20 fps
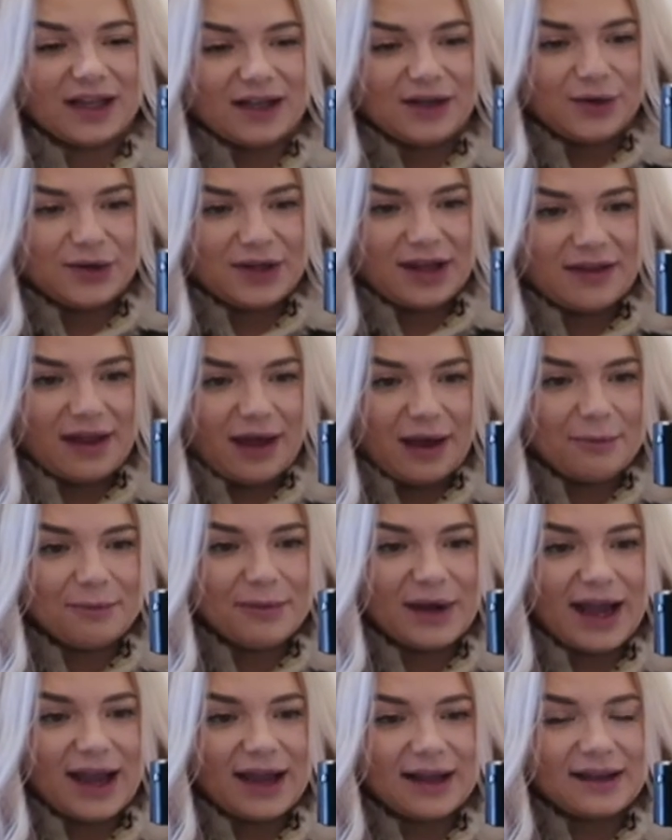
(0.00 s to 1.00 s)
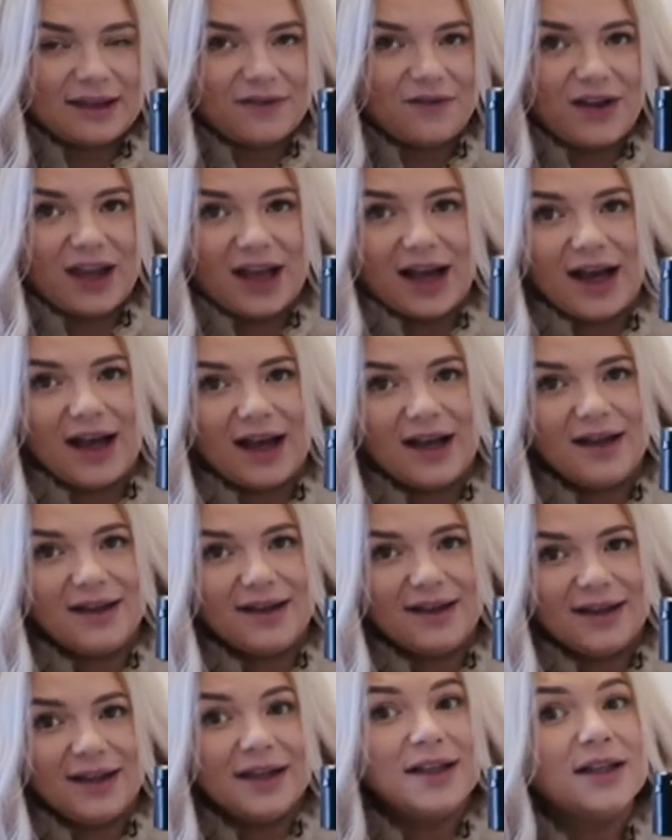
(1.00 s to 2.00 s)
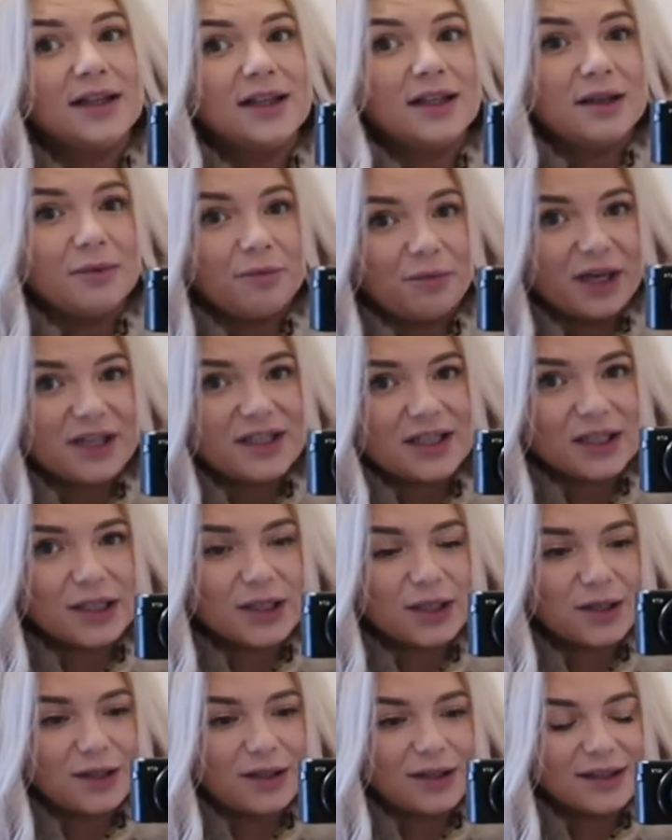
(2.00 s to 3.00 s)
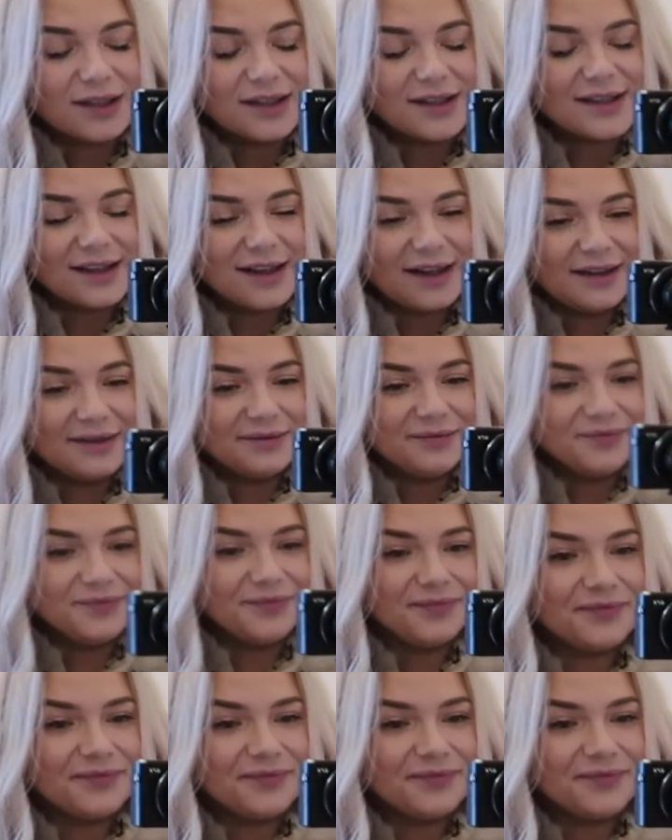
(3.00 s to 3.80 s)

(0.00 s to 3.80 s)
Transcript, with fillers: and looked at them and they are pretty cool so